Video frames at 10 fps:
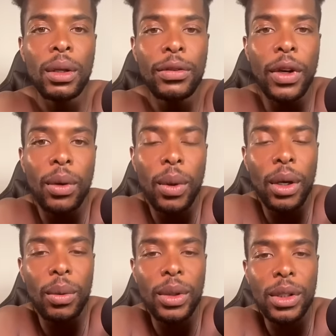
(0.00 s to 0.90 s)
Fuck
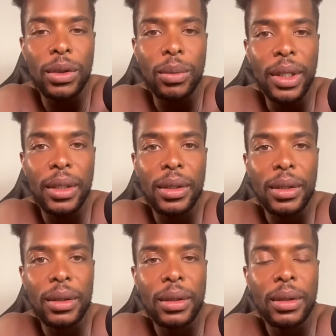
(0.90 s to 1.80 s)
wrong with you,
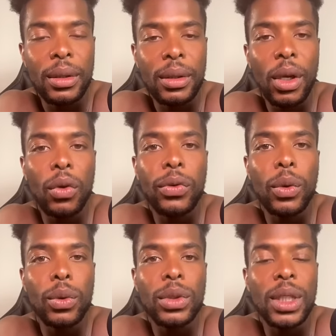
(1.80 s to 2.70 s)
bitch. Yo,
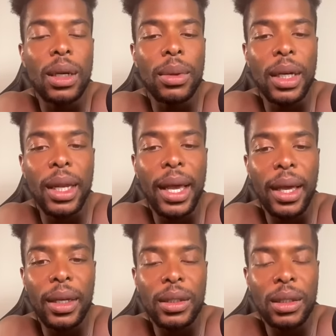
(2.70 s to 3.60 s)
food stamp getting
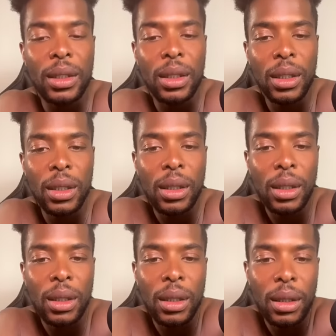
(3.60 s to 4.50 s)
ass.
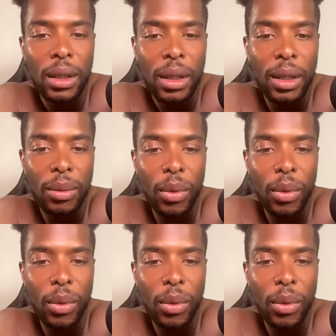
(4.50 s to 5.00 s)
Good morning.